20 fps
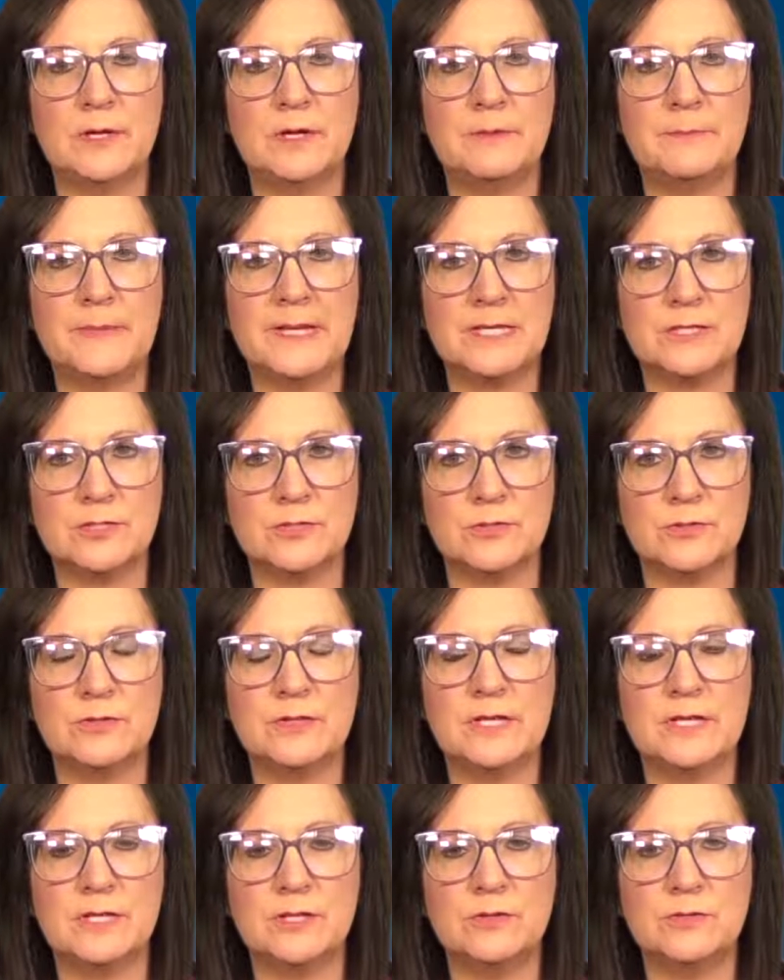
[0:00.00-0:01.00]
make sure
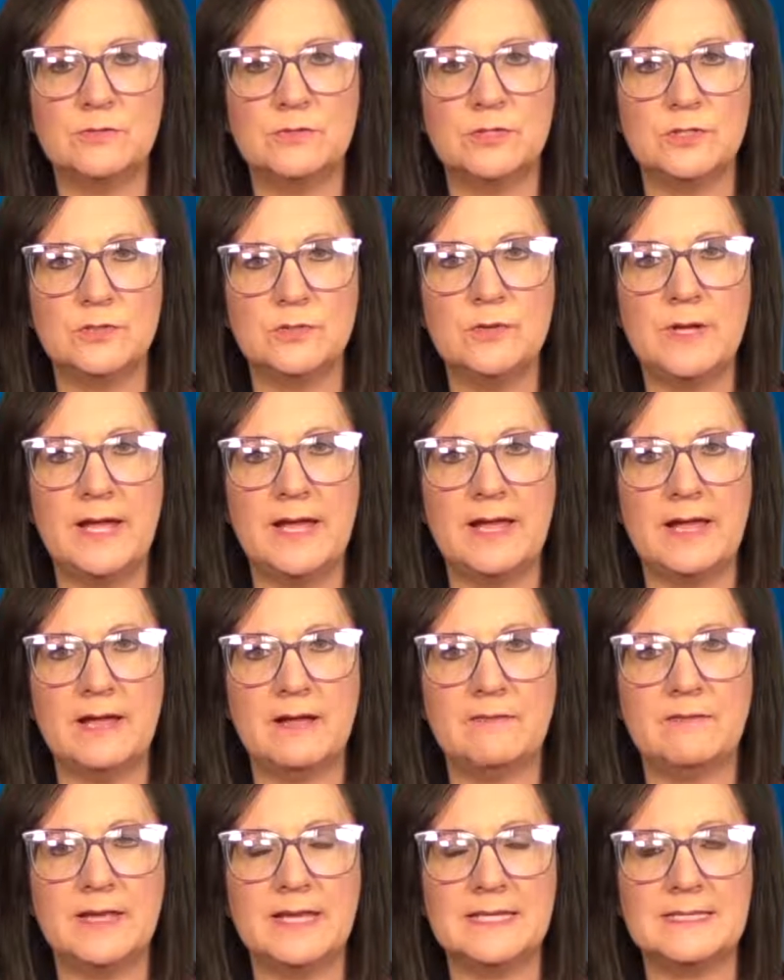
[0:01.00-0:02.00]
that you do
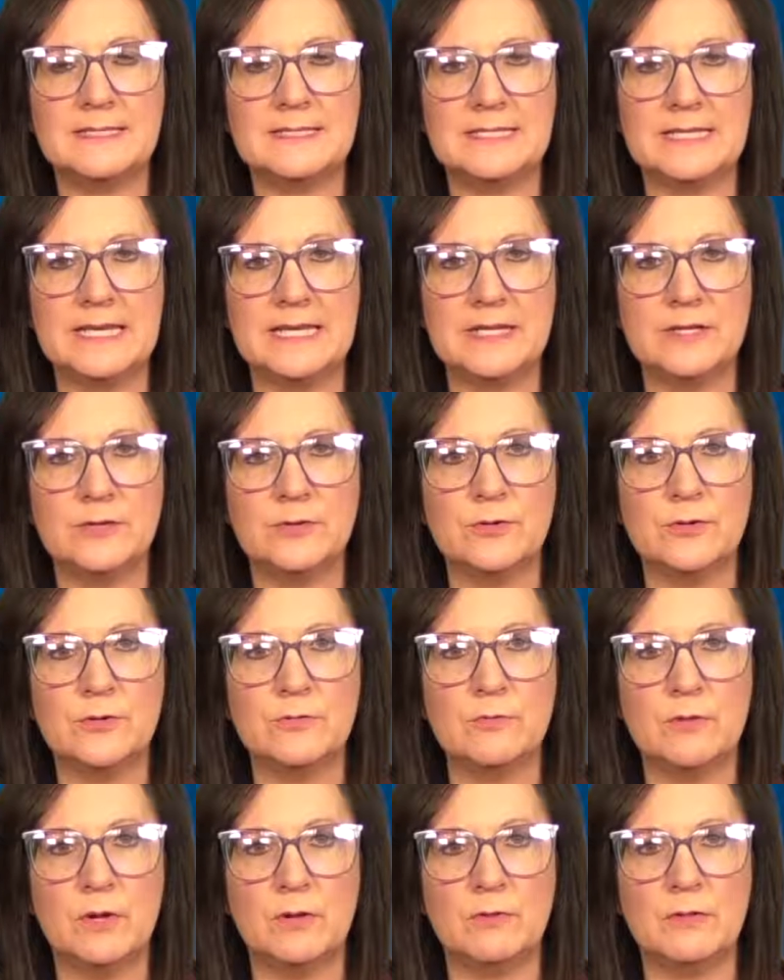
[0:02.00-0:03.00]
have a standard
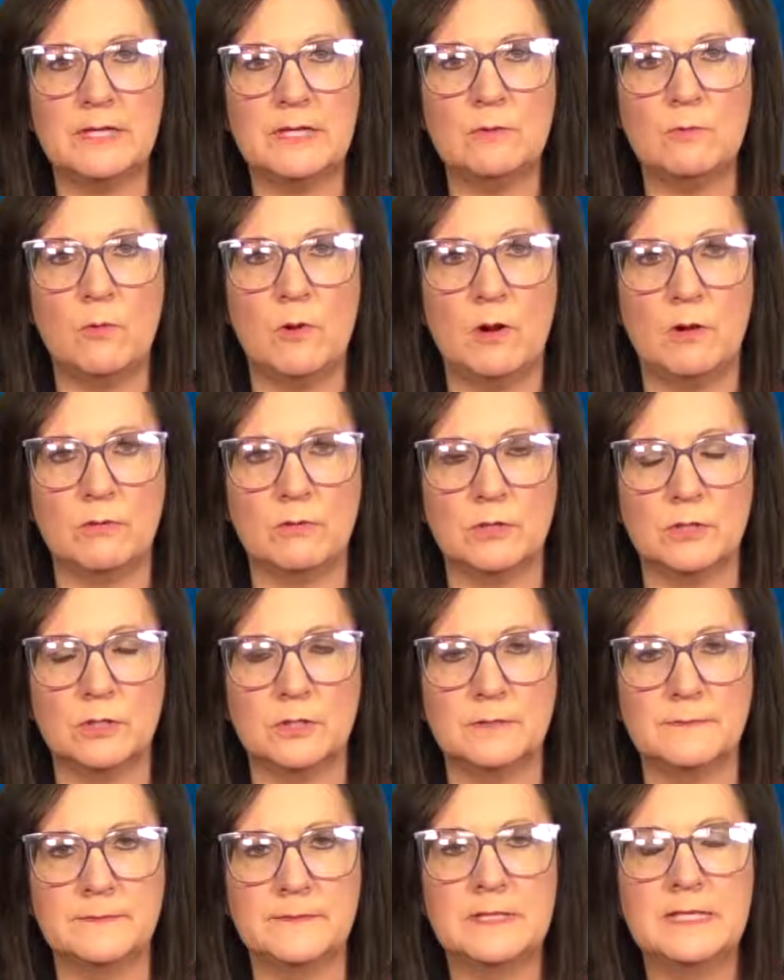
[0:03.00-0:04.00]
rolling walker.